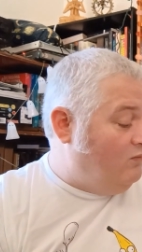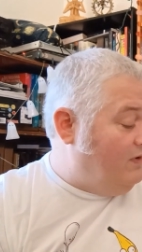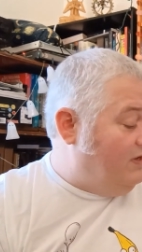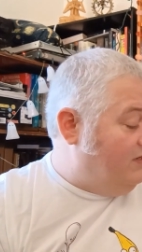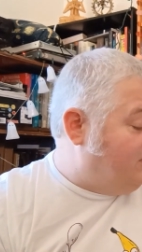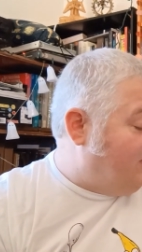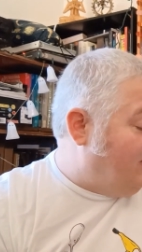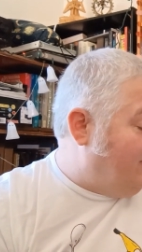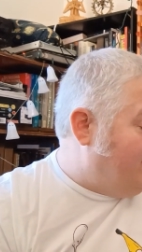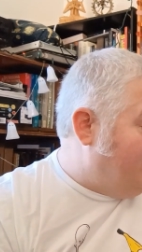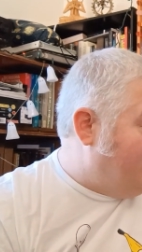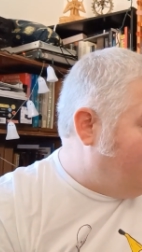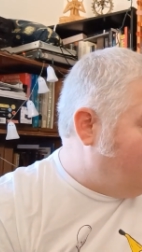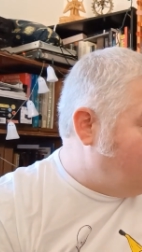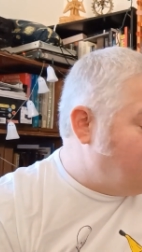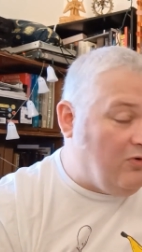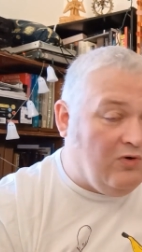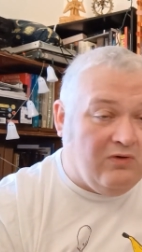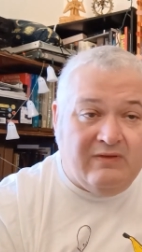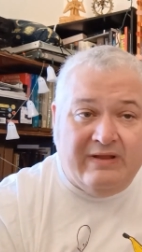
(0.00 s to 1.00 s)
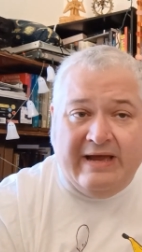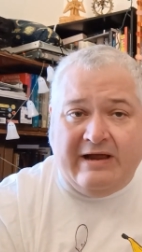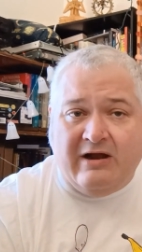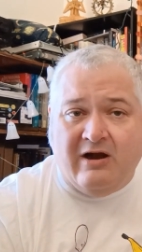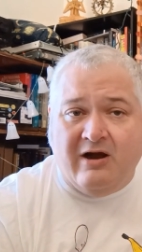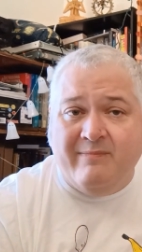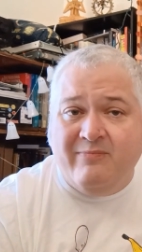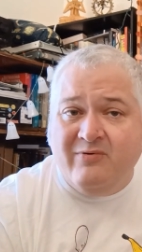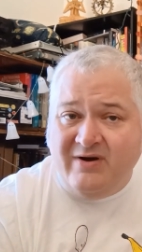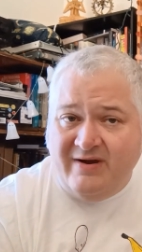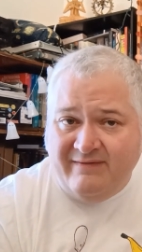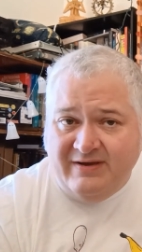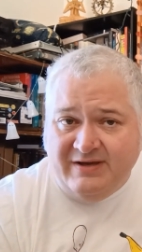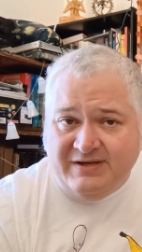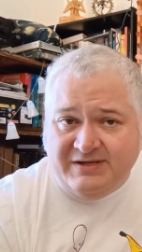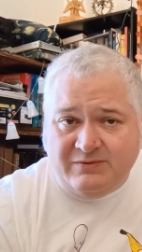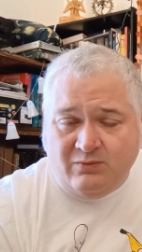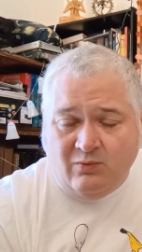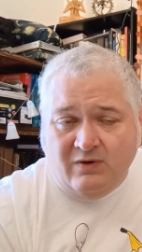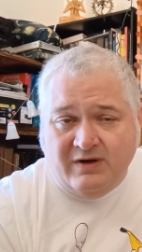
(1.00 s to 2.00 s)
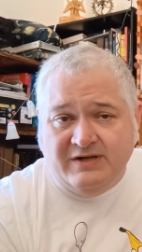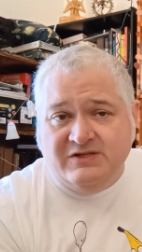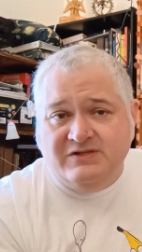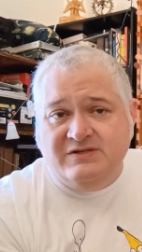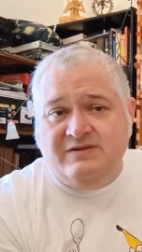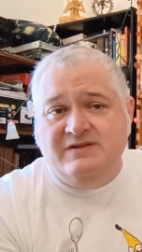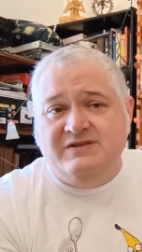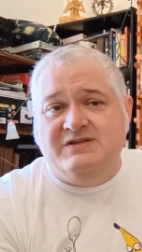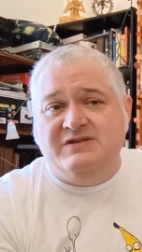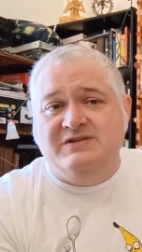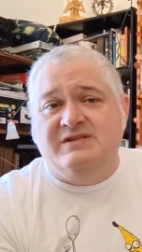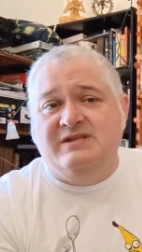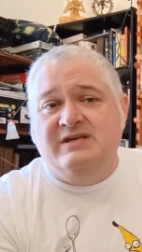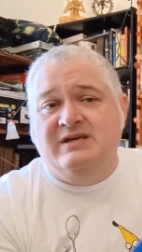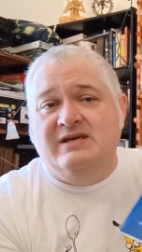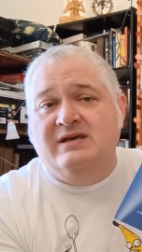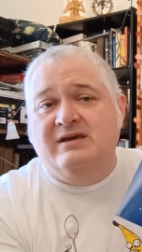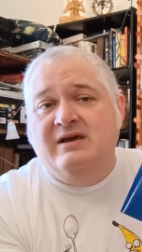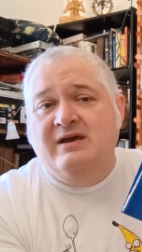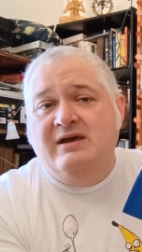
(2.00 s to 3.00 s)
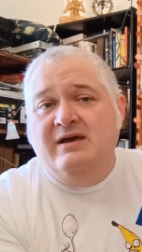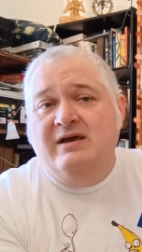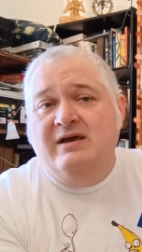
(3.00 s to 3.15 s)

it's going to be much more like our previous ones. This is the